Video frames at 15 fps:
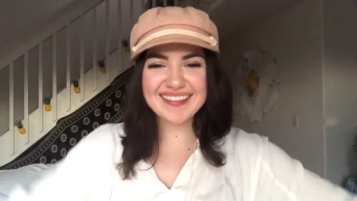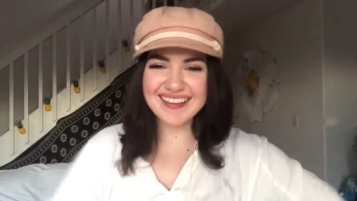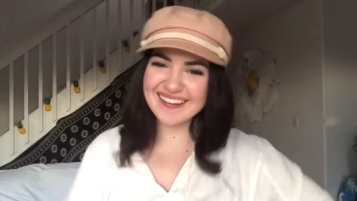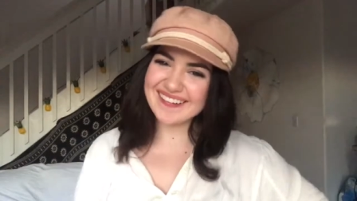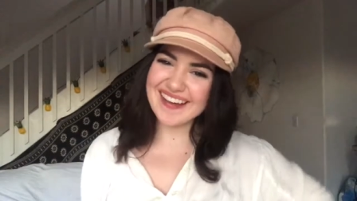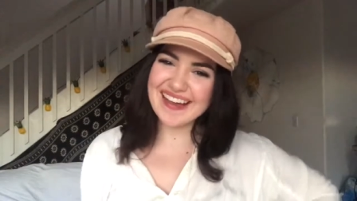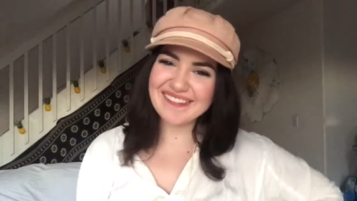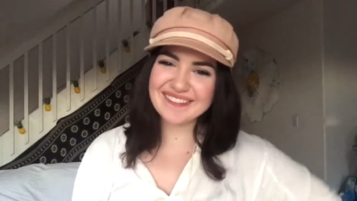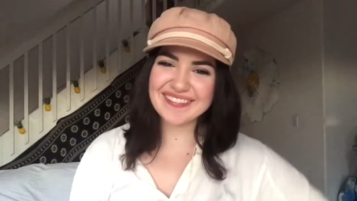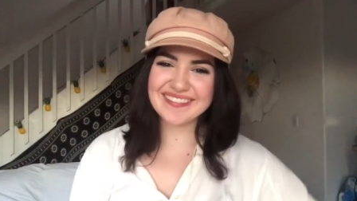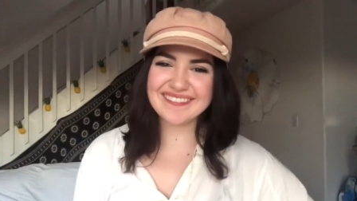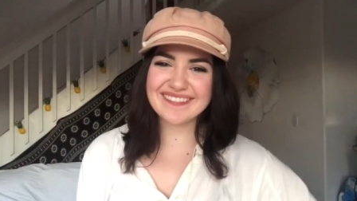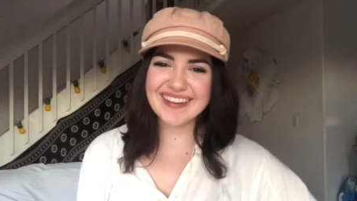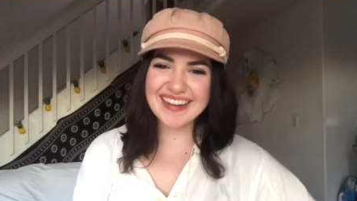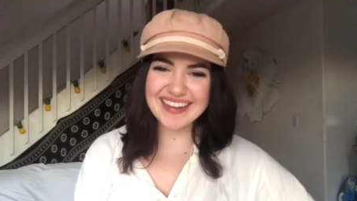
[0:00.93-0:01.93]
Hello
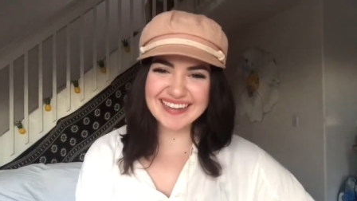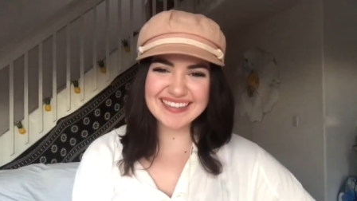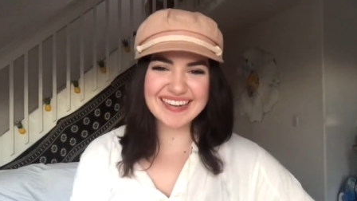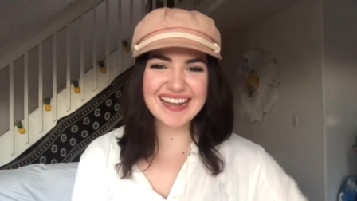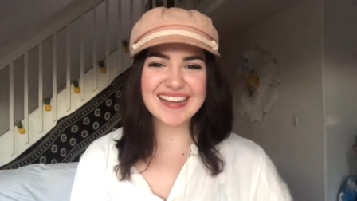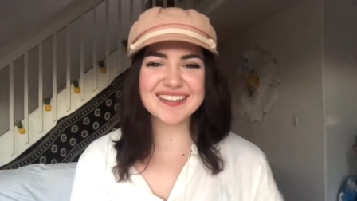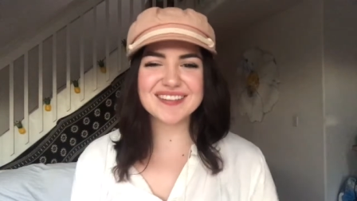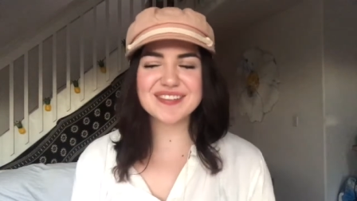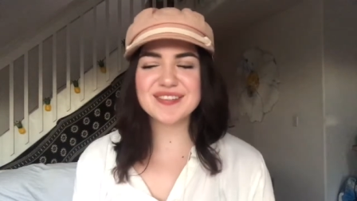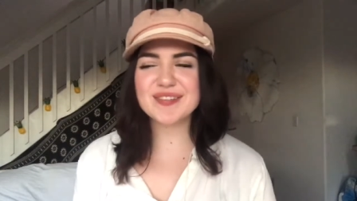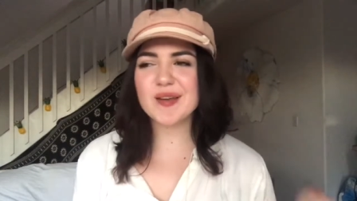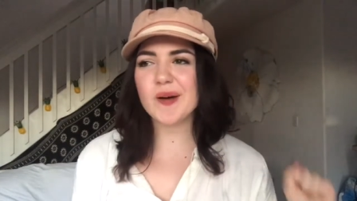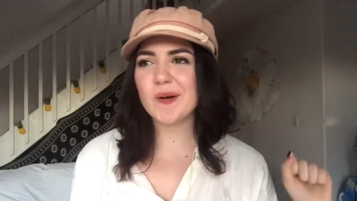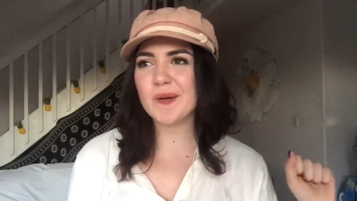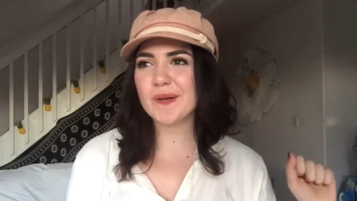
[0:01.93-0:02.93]
everyone.
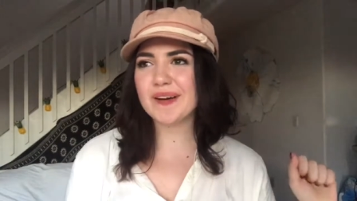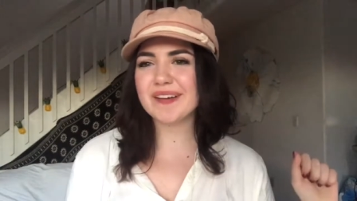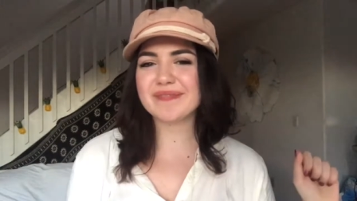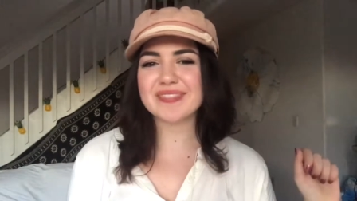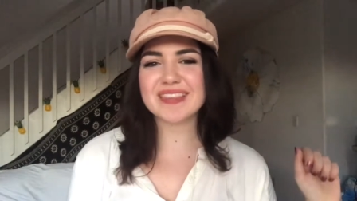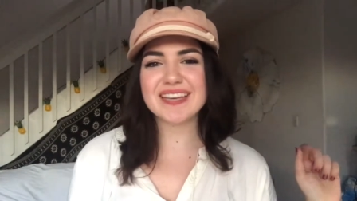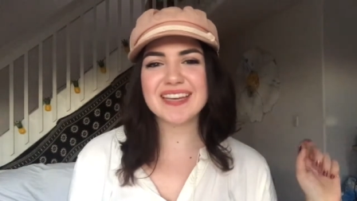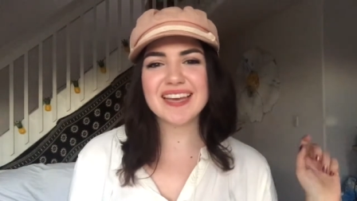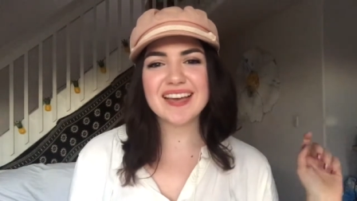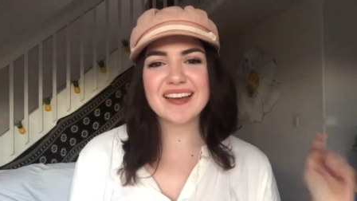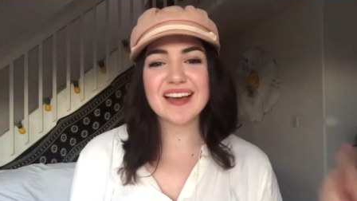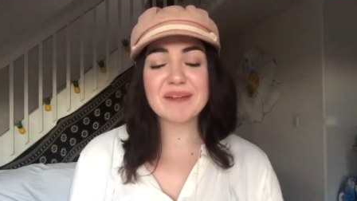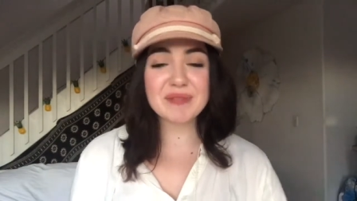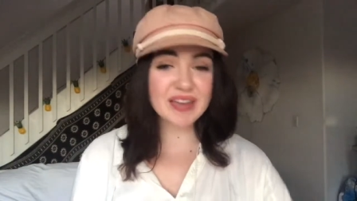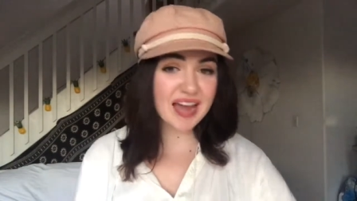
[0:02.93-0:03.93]
So
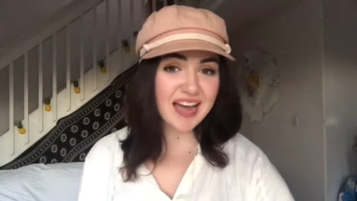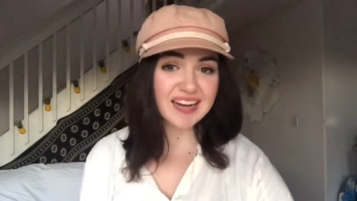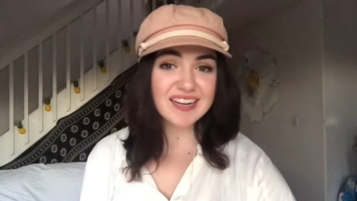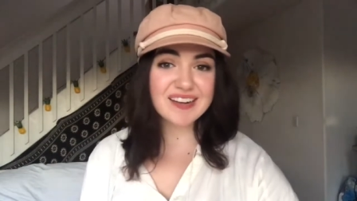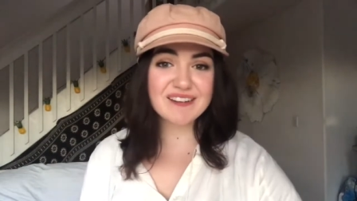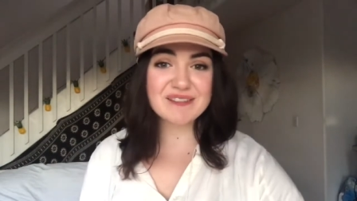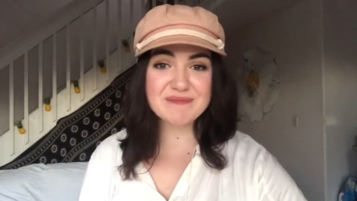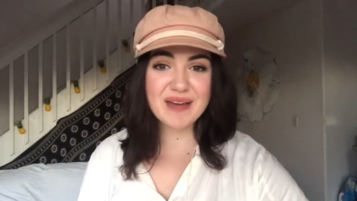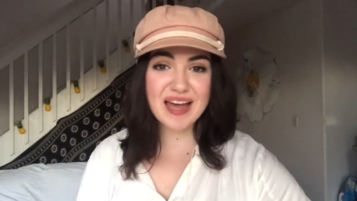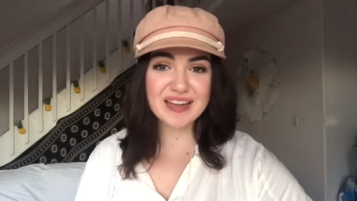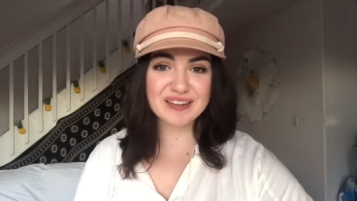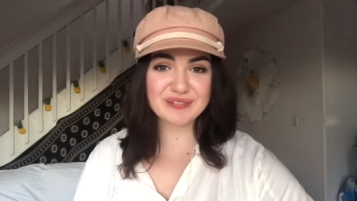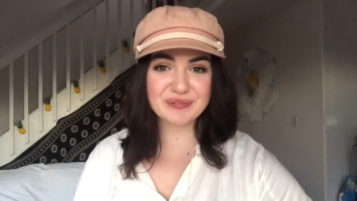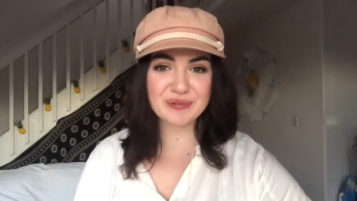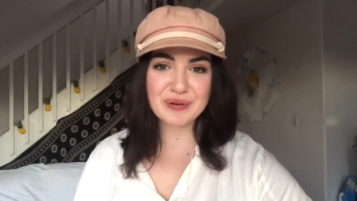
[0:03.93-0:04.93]
I've been kind of going back
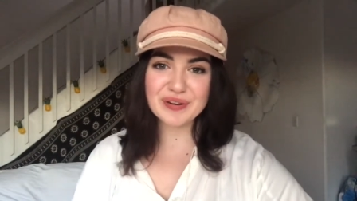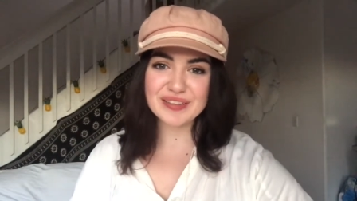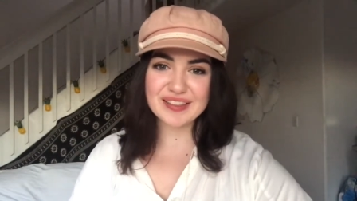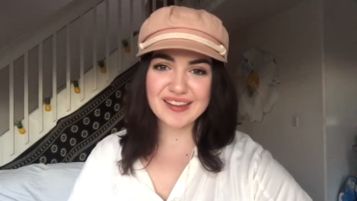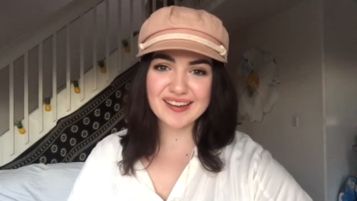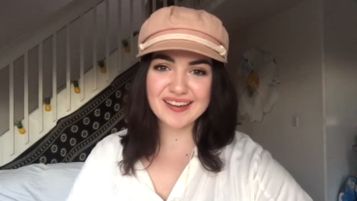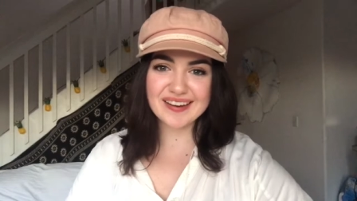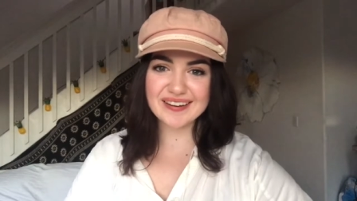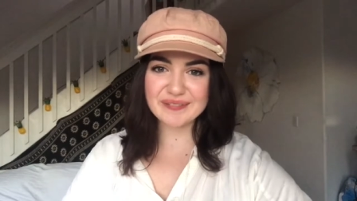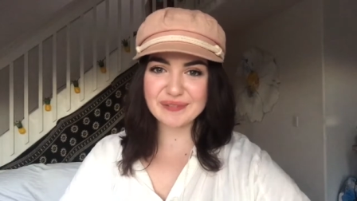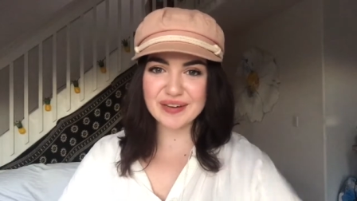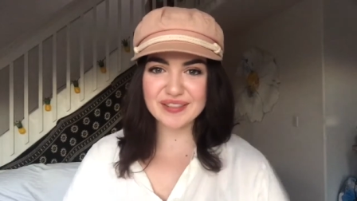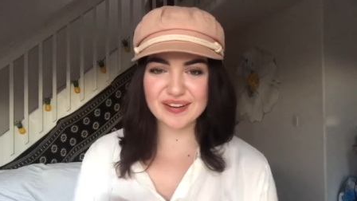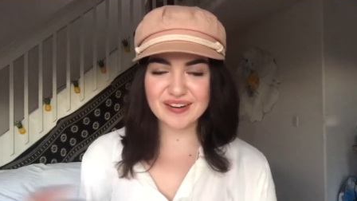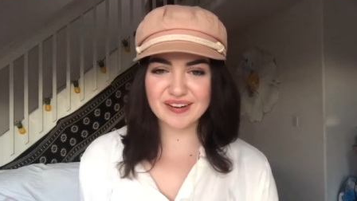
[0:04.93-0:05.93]
and forth on
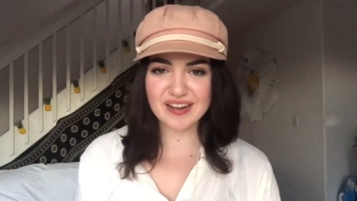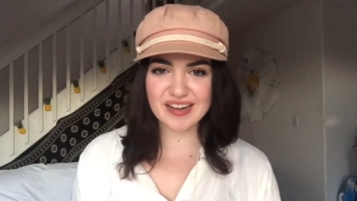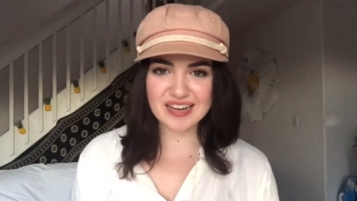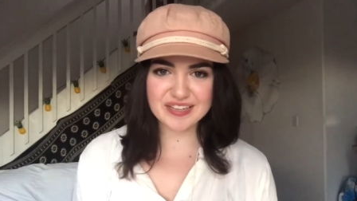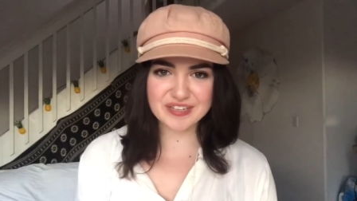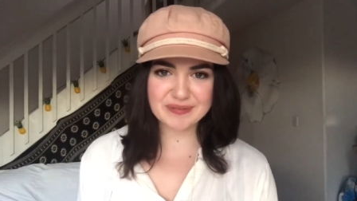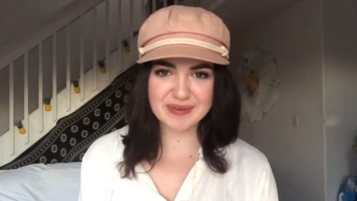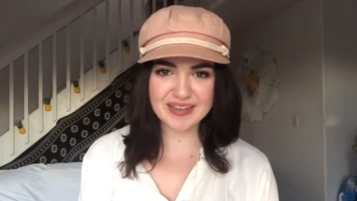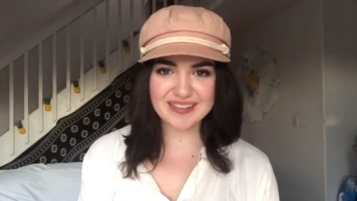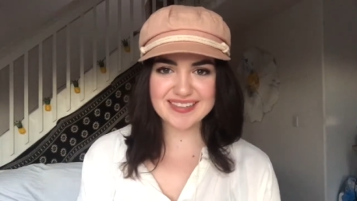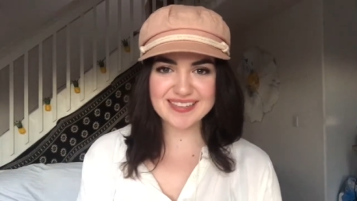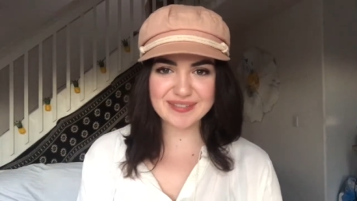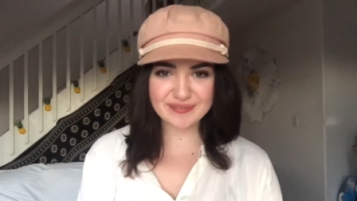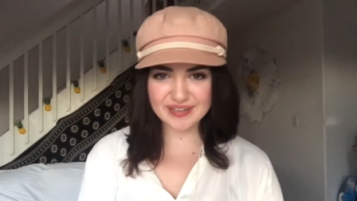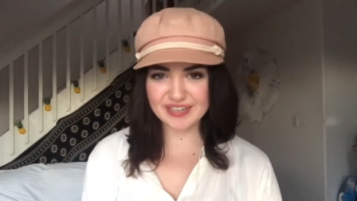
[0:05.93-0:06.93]
whether or not I should make
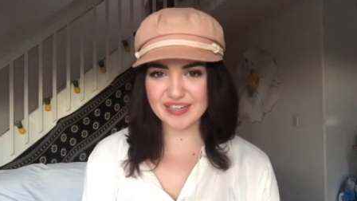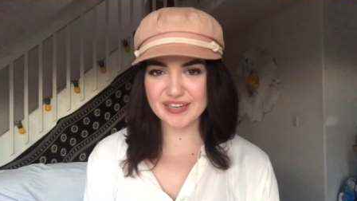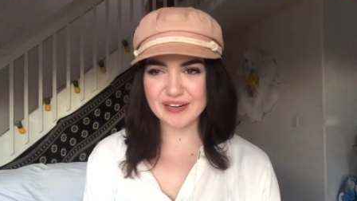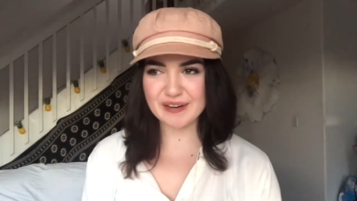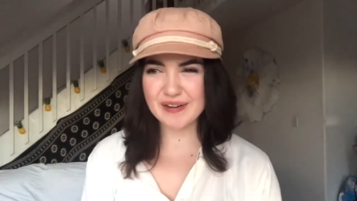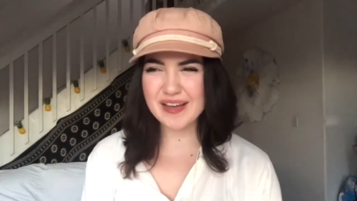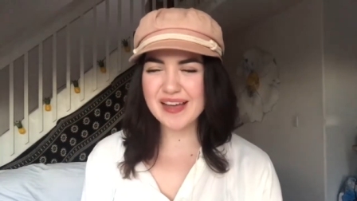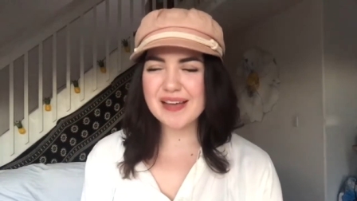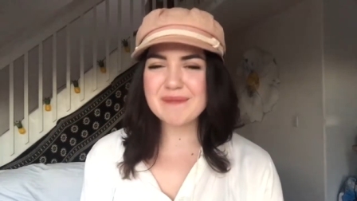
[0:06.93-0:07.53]
this video,